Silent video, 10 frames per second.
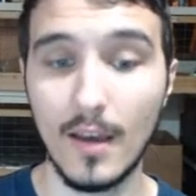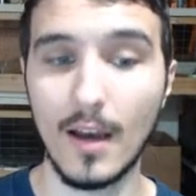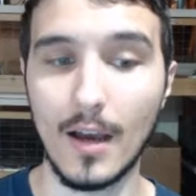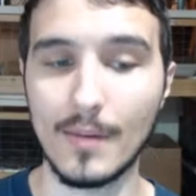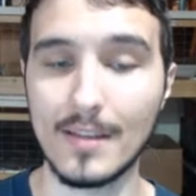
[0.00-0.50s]

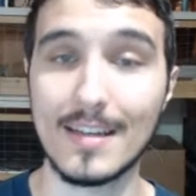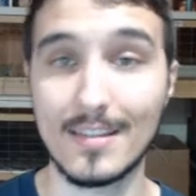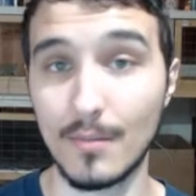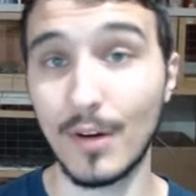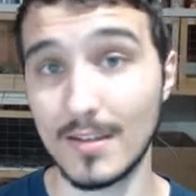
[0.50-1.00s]
At least that's
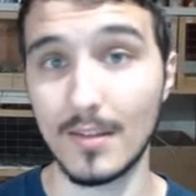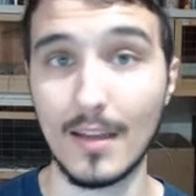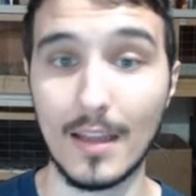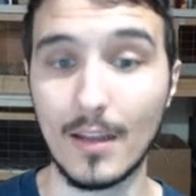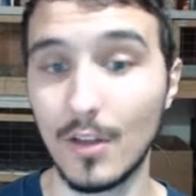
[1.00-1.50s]
the
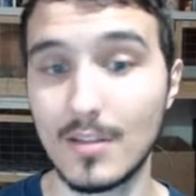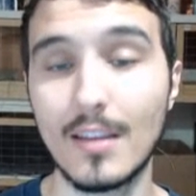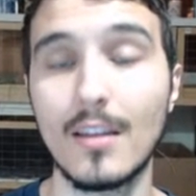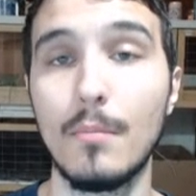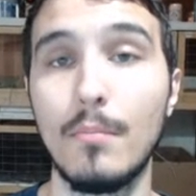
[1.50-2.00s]
precedent, and it looks
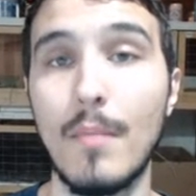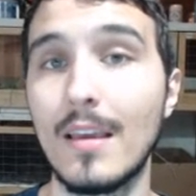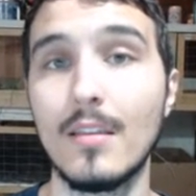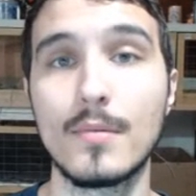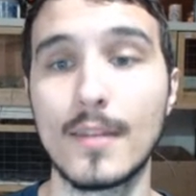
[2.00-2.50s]
like they're
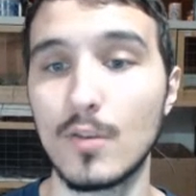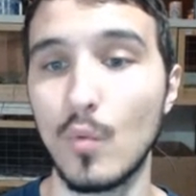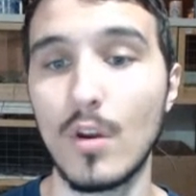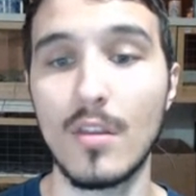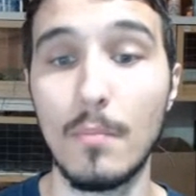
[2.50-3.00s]
making themselves
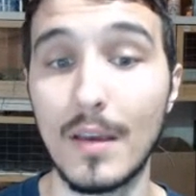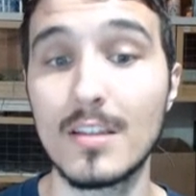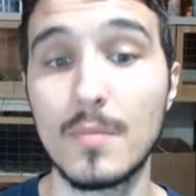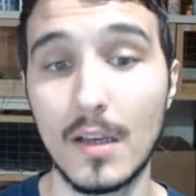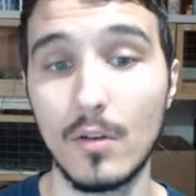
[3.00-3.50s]
one of the
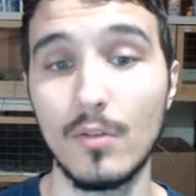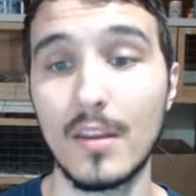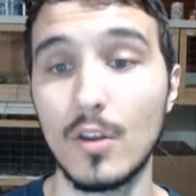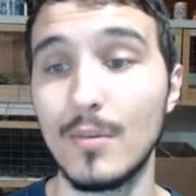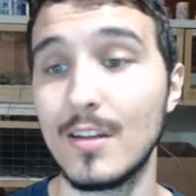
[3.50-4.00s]
biggest pickles
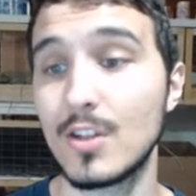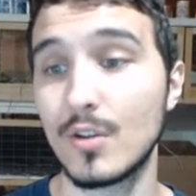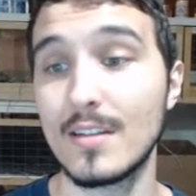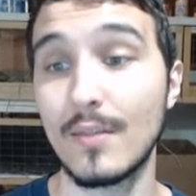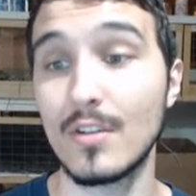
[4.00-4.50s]
that human
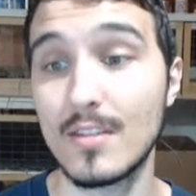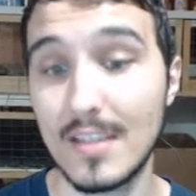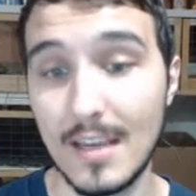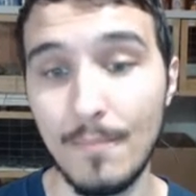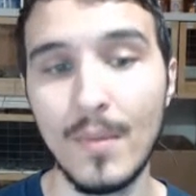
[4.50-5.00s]
history has ever
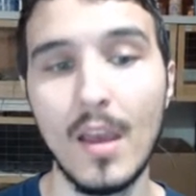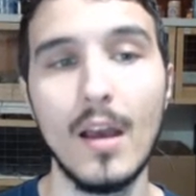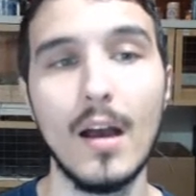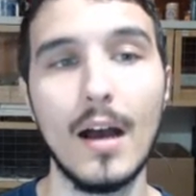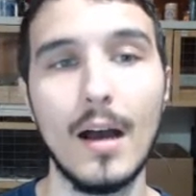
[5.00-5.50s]
seen,
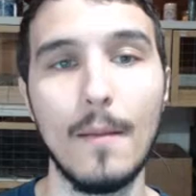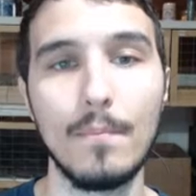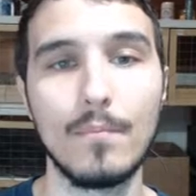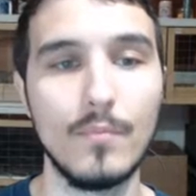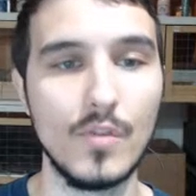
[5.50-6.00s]

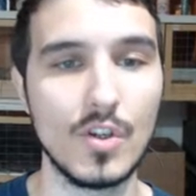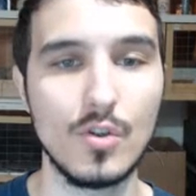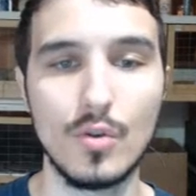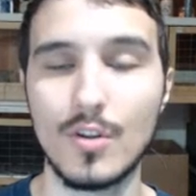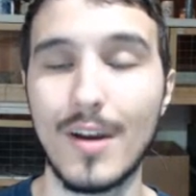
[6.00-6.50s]
just
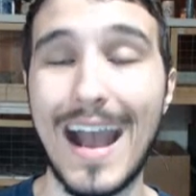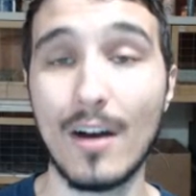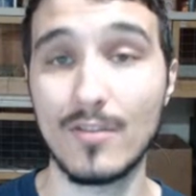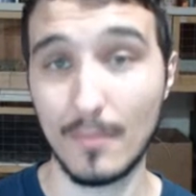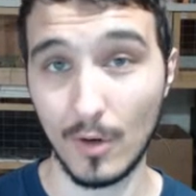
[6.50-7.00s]
due to their
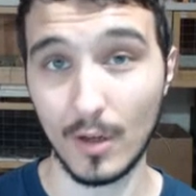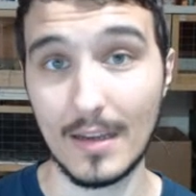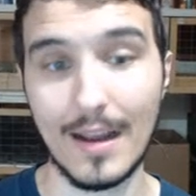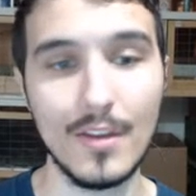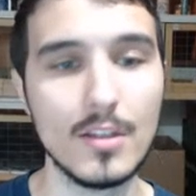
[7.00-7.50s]
housing
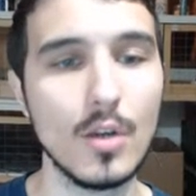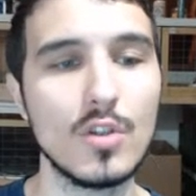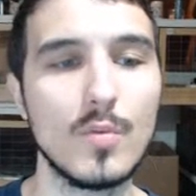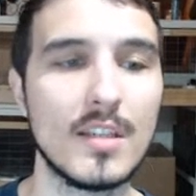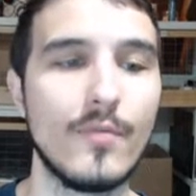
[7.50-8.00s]
market. Now, this goes
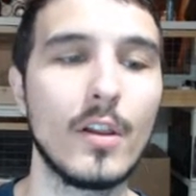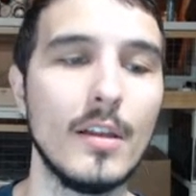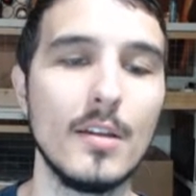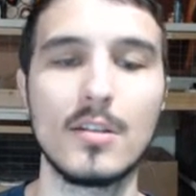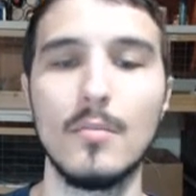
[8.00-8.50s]

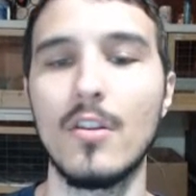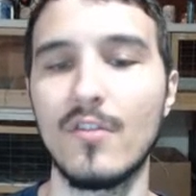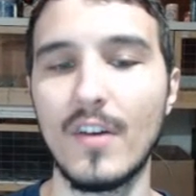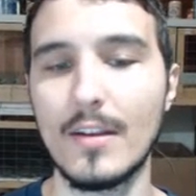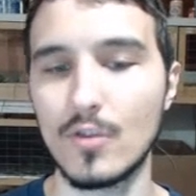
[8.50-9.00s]
specifically into some
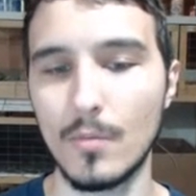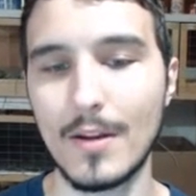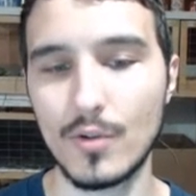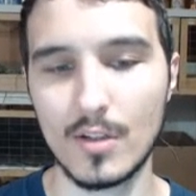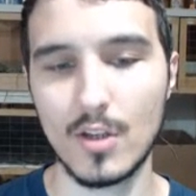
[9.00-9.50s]
other financial
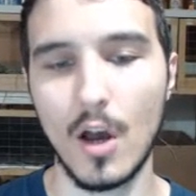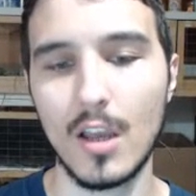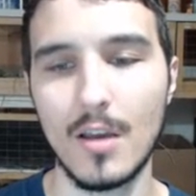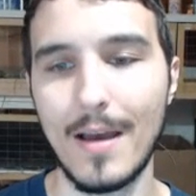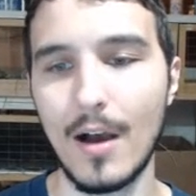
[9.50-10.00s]
metrics,
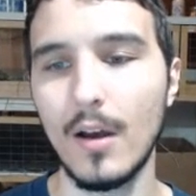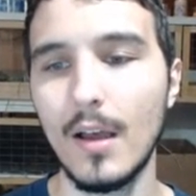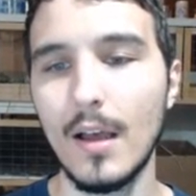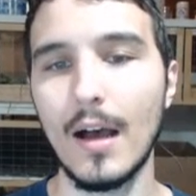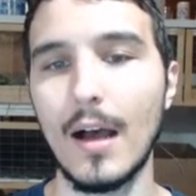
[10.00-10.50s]
talking about
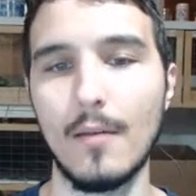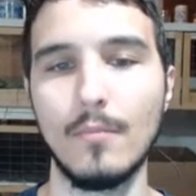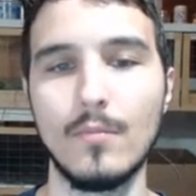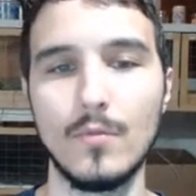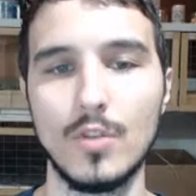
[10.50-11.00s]

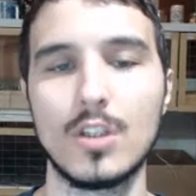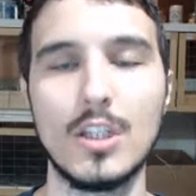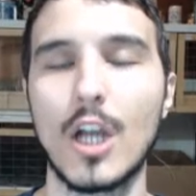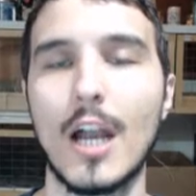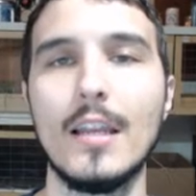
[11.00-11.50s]
just the
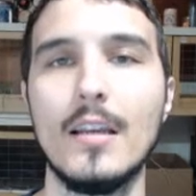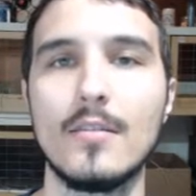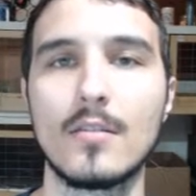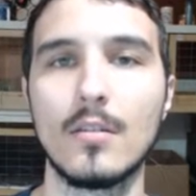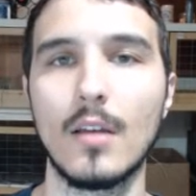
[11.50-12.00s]

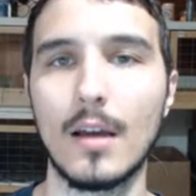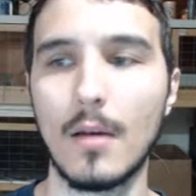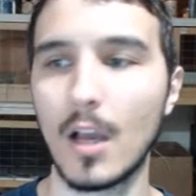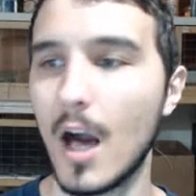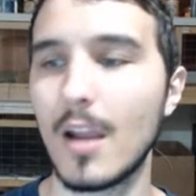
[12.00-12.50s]
Chinese
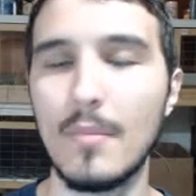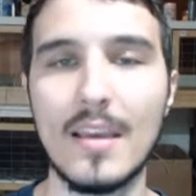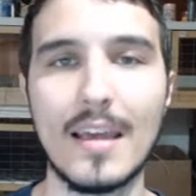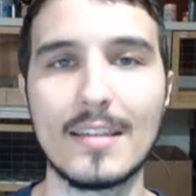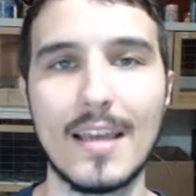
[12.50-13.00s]

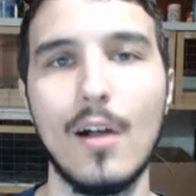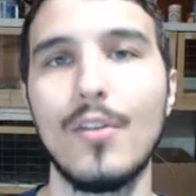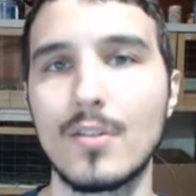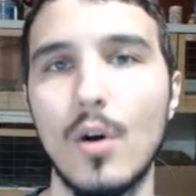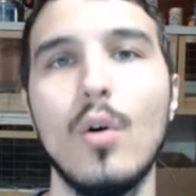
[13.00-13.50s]
economy and its health
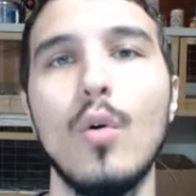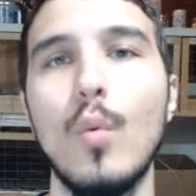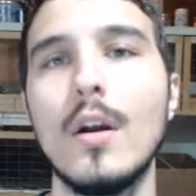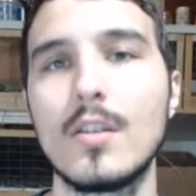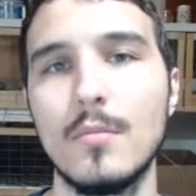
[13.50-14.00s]
as a whole,
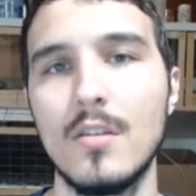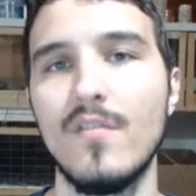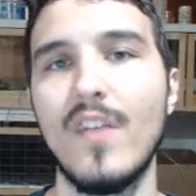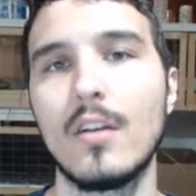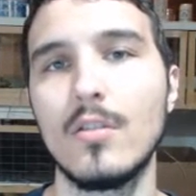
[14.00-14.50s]
where some of the
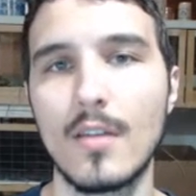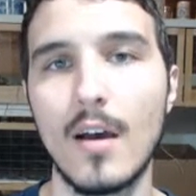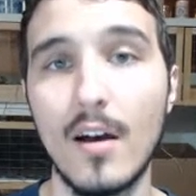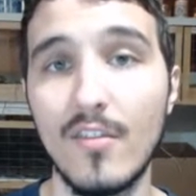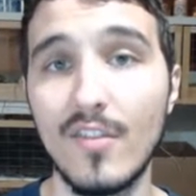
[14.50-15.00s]
vectors
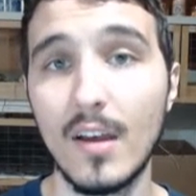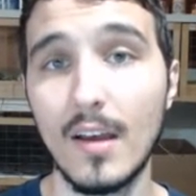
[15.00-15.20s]
of